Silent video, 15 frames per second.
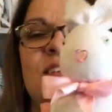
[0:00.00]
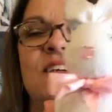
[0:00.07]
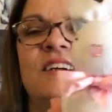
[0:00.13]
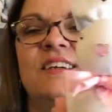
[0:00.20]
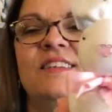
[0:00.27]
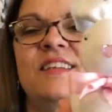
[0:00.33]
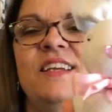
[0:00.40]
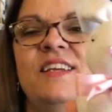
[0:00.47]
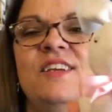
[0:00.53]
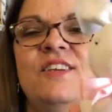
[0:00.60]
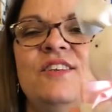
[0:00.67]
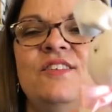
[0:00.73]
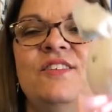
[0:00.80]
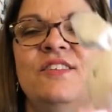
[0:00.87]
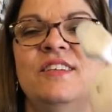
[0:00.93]
Aren't they
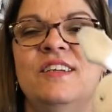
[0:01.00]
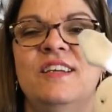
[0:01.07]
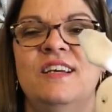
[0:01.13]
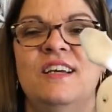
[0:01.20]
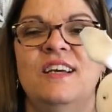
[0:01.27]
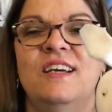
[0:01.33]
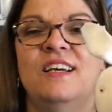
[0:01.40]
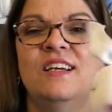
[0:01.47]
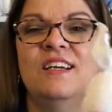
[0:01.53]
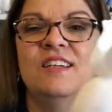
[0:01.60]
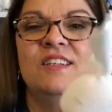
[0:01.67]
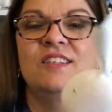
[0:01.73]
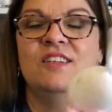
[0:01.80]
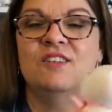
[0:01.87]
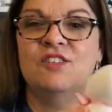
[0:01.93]
cute?
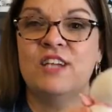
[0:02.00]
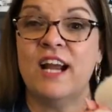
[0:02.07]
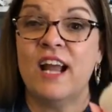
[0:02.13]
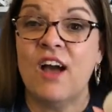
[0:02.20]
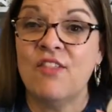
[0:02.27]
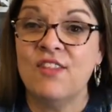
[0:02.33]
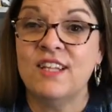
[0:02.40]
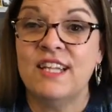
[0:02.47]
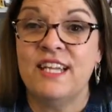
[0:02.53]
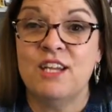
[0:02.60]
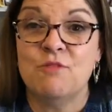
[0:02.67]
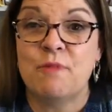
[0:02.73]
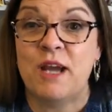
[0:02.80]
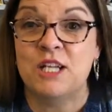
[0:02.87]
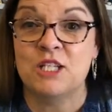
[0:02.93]
So check out the link
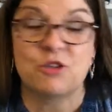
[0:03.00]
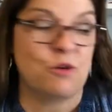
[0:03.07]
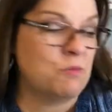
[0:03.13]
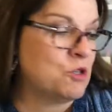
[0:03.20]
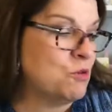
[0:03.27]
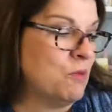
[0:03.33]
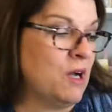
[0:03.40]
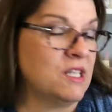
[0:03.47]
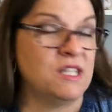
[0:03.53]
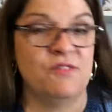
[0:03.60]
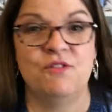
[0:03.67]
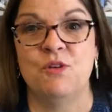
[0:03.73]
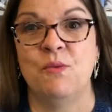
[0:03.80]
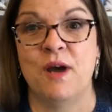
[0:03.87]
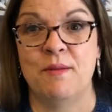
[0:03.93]
in my description box
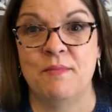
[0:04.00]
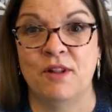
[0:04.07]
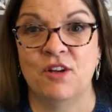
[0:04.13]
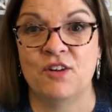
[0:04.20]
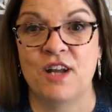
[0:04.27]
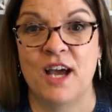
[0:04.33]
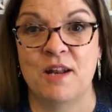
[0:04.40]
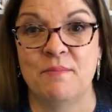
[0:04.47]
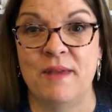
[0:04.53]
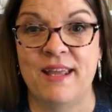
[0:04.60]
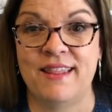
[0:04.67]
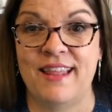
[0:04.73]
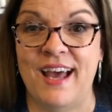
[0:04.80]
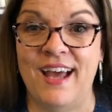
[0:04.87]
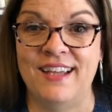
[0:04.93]
if you want to learn how to
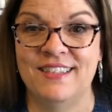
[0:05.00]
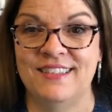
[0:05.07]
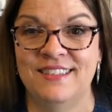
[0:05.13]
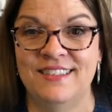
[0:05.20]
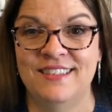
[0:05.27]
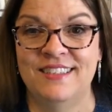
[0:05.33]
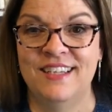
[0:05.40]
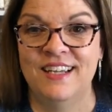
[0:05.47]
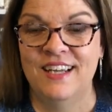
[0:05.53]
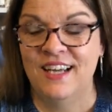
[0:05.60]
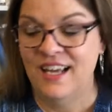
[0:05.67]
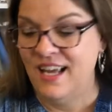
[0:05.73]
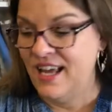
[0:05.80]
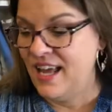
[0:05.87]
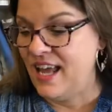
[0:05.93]
make that.
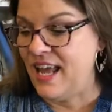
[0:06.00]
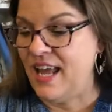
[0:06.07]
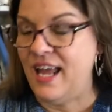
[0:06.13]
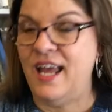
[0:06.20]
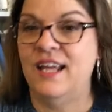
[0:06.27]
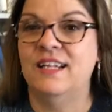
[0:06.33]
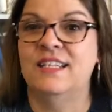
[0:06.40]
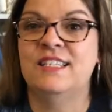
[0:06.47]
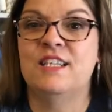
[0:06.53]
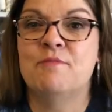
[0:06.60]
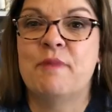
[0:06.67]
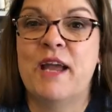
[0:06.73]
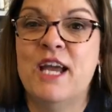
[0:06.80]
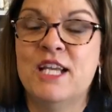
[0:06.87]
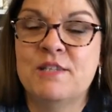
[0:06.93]
And let's see,
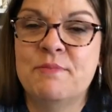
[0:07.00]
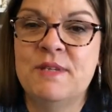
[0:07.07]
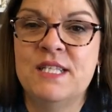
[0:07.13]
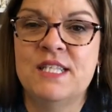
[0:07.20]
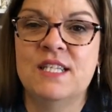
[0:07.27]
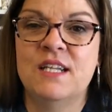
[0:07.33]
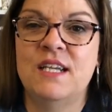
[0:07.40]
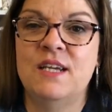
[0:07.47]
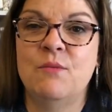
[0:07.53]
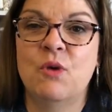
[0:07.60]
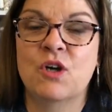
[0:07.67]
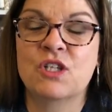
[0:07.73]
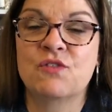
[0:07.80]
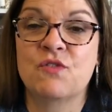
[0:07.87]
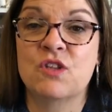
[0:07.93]
my husband
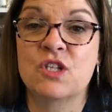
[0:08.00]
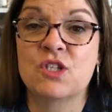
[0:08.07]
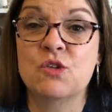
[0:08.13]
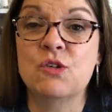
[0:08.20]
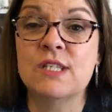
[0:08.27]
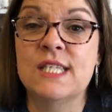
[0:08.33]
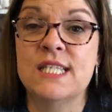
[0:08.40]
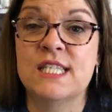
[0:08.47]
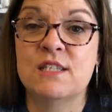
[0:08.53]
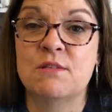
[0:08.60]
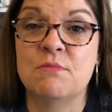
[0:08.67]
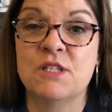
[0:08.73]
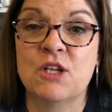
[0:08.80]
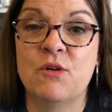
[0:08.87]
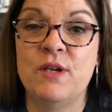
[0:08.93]
works for the school system,
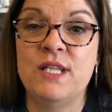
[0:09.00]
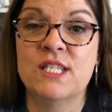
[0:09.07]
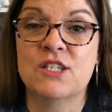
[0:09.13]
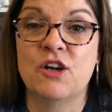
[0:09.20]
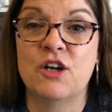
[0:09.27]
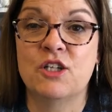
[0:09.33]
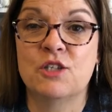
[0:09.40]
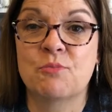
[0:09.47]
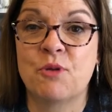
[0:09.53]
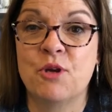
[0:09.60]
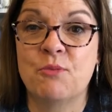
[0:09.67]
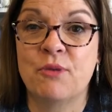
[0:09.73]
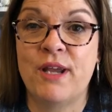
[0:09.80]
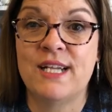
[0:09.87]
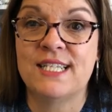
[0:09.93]
so he started spring
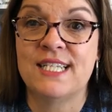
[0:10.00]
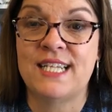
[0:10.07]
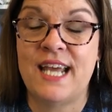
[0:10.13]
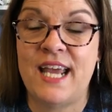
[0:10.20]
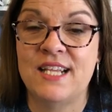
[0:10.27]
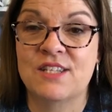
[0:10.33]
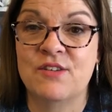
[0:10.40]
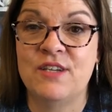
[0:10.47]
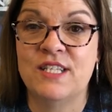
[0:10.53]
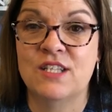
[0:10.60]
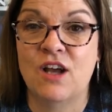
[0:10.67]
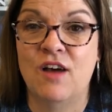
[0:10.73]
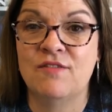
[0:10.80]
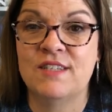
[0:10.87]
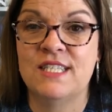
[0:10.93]
break today, so he's
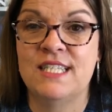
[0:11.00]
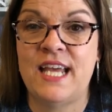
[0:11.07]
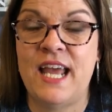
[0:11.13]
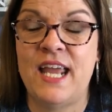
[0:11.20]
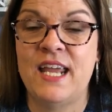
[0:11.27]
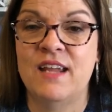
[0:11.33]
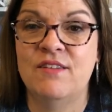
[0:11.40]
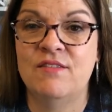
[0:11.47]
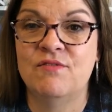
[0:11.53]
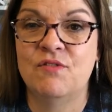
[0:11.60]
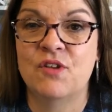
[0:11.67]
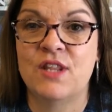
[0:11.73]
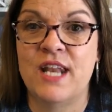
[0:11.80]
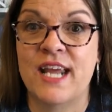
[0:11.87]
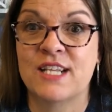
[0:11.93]
off today and for
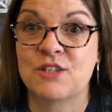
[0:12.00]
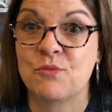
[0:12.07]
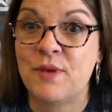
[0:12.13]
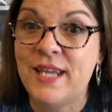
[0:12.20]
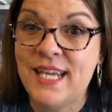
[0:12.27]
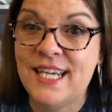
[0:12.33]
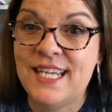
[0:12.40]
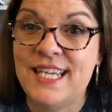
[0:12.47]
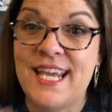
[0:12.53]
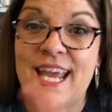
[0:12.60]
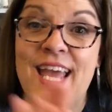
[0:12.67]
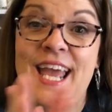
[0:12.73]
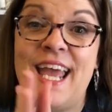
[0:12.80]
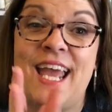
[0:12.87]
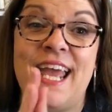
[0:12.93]
the next week.
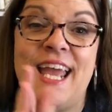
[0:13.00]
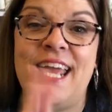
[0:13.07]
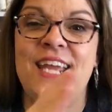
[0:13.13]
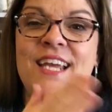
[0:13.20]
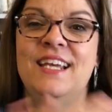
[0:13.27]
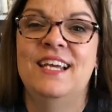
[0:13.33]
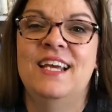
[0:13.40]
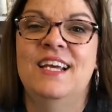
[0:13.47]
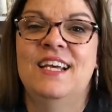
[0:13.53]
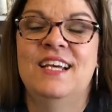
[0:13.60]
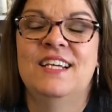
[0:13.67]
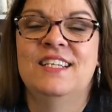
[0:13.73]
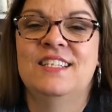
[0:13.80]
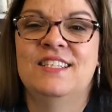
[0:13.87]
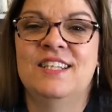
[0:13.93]
Yay!
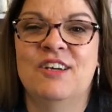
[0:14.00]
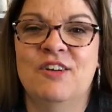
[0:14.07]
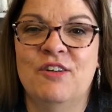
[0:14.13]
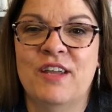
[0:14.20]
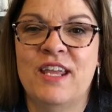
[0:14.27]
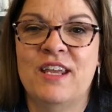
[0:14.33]
So,